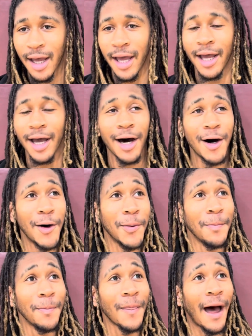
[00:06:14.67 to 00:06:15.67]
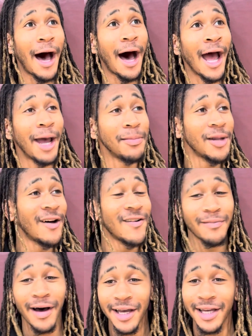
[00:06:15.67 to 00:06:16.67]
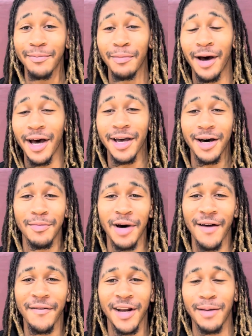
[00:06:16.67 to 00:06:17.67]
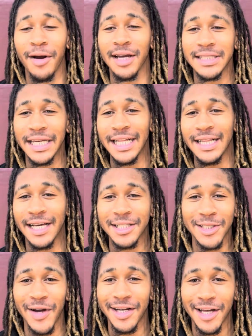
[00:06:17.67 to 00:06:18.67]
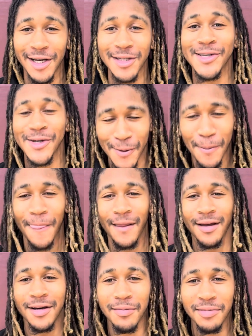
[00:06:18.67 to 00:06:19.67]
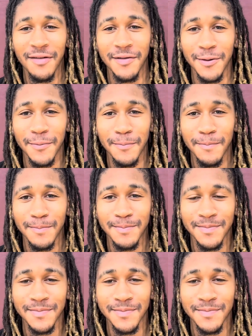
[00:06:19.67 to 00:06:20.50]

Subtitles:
Hey, I am loving my African American study classes right now, so I'm loving them.